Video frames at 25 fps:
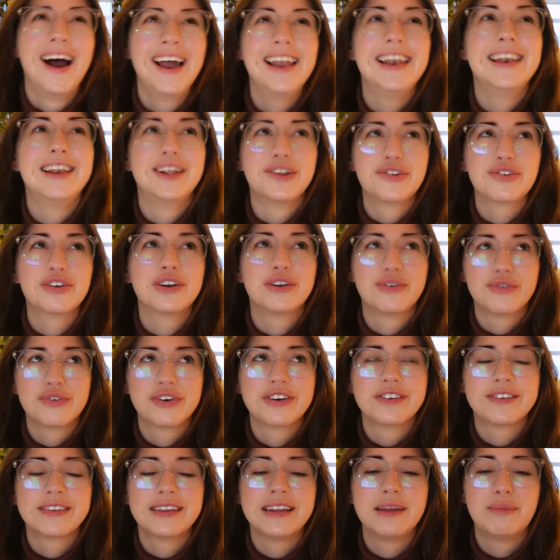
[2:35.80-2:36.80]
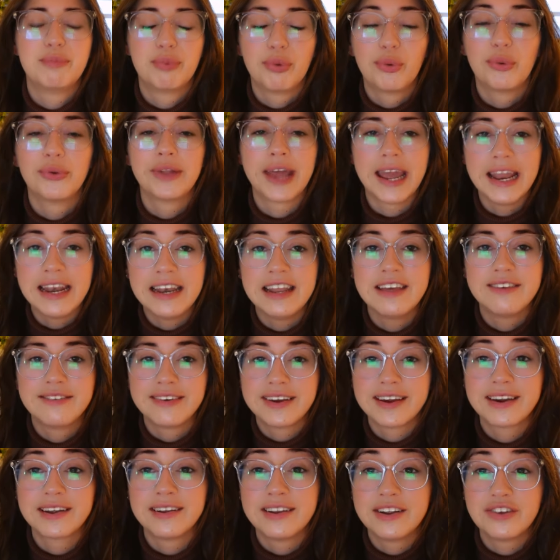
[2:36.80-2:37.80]
I literally recently bought a
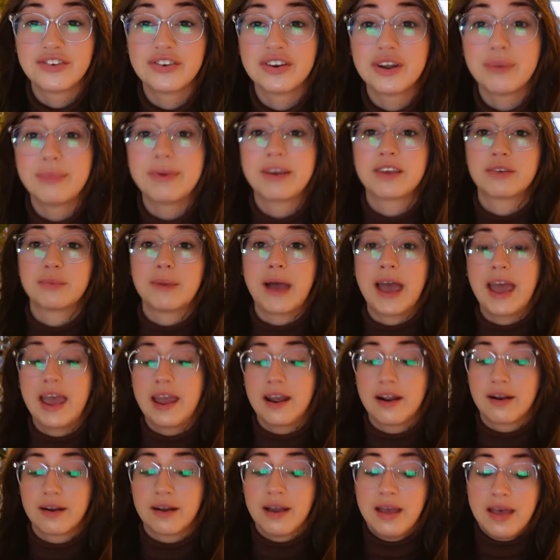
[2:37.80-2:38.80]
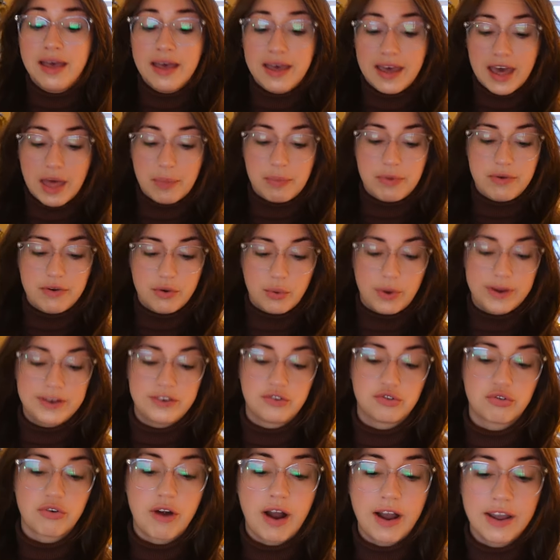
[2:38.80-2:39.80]
leave-in conditioner because my hair had been quite
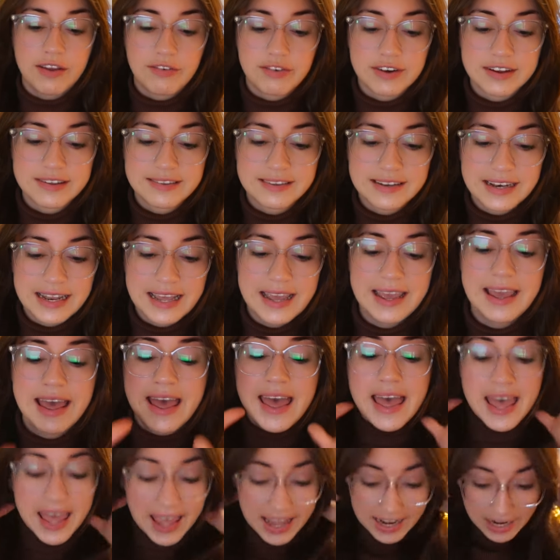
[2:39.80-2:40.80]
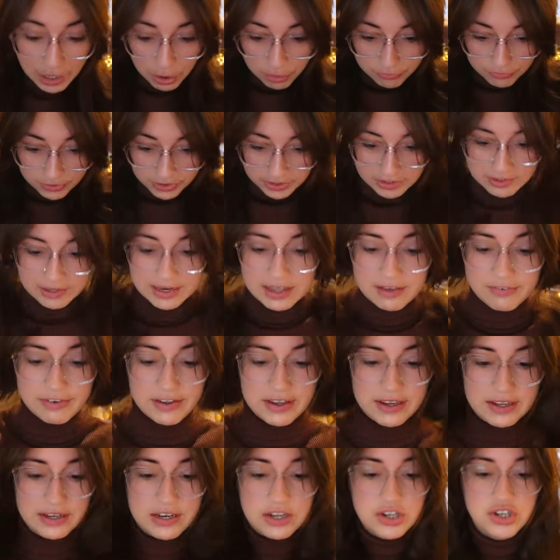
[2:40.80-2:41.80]
dry recently, and now I've got a
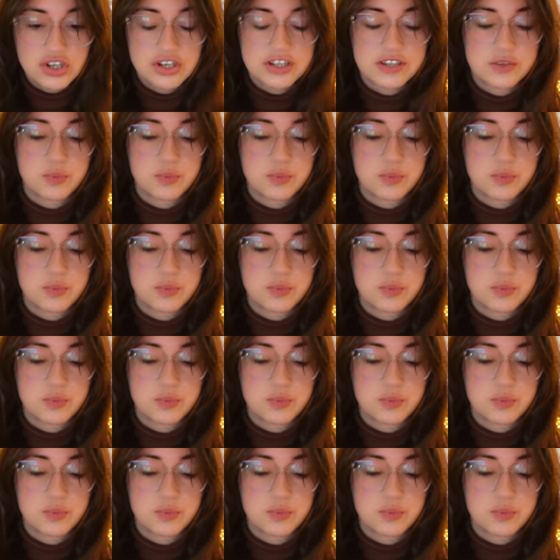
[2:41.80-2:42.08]
leave-in conditioner